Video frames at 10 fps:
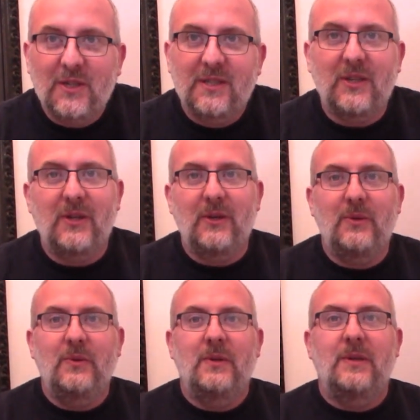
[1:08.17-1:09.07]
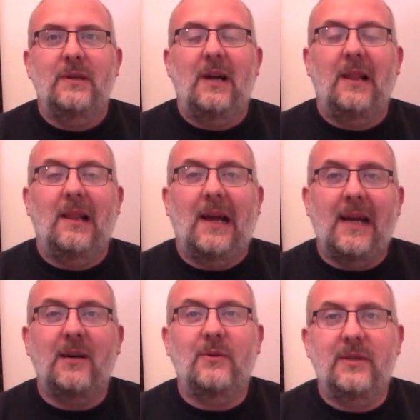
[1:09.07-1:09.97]
to
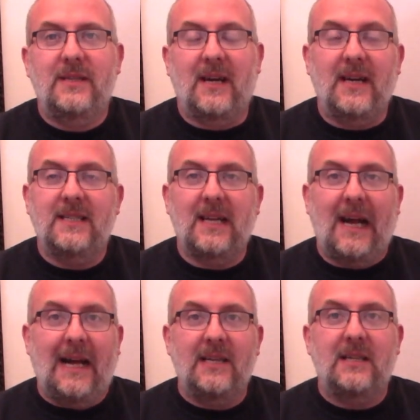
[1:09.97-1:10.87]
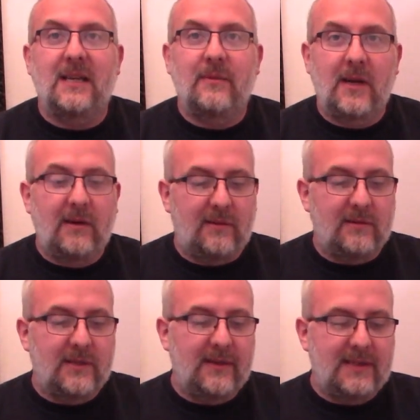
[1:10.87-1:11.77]
allow the dice to actually roll.
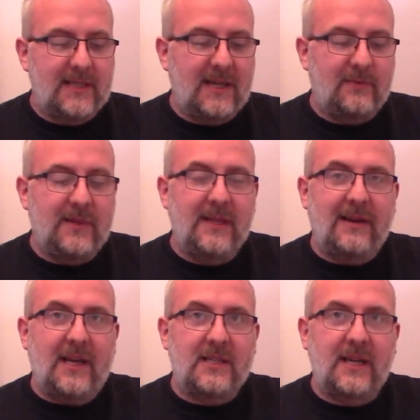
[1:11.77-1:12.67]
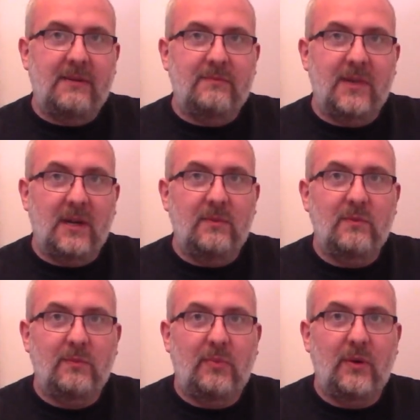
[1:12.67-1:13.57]
So instead, when they're actually,
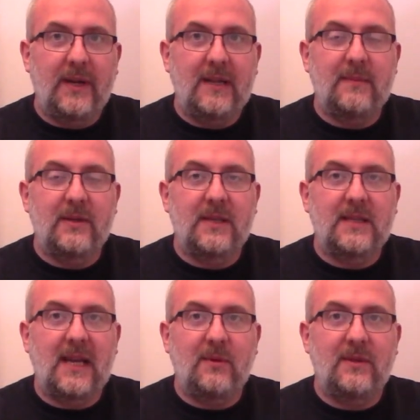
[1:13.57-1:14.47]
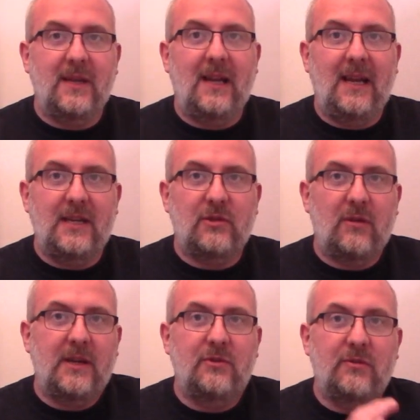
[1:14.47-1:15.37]
putting them on the table, they're
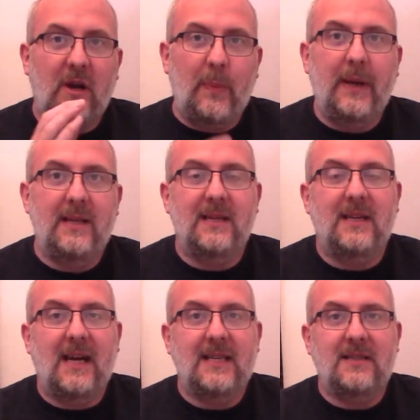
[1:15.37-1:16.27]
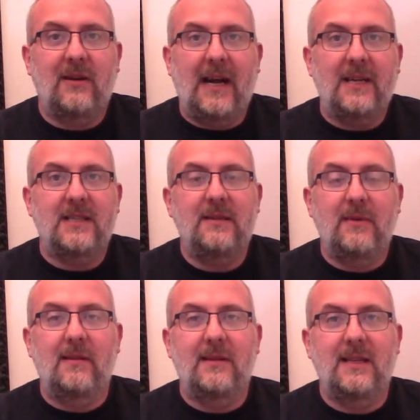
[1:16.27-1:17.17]
literally dropping the dice, not actually
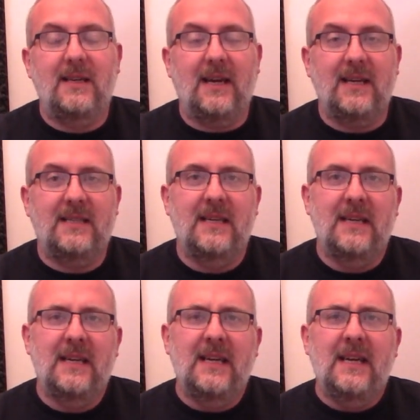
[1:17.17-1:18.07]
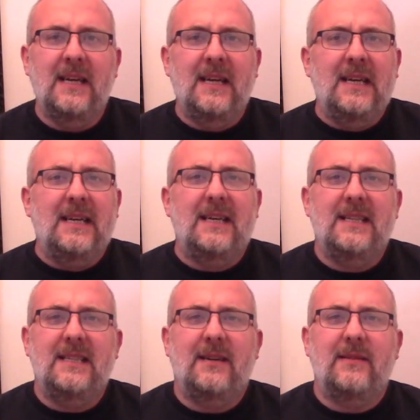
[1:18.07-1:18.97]
rolling the dice.
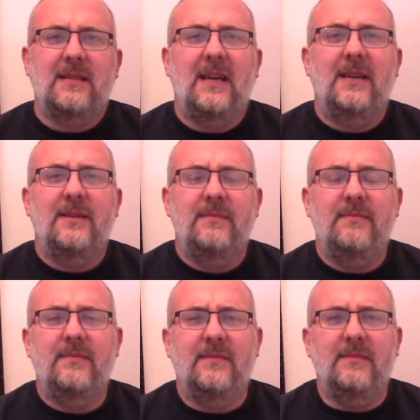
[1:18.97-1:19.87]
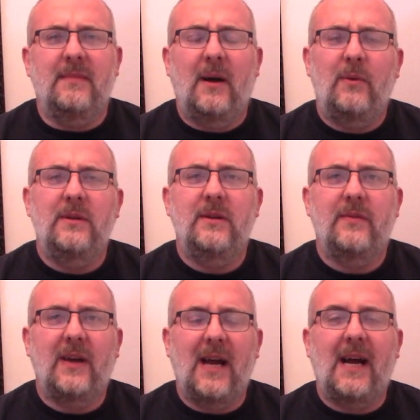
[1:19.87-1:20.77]
And I was like, I wonder
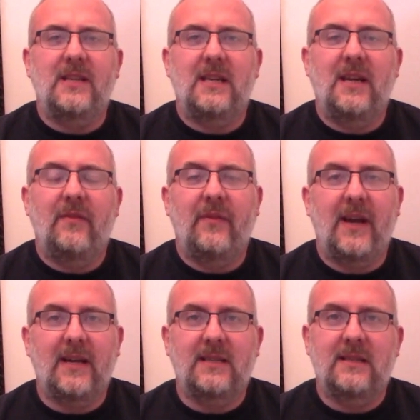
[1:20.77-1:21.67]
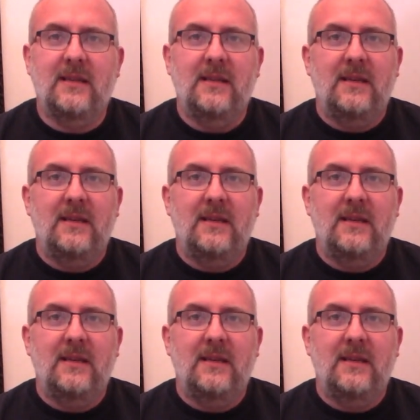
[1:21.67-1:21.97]
if that actually affects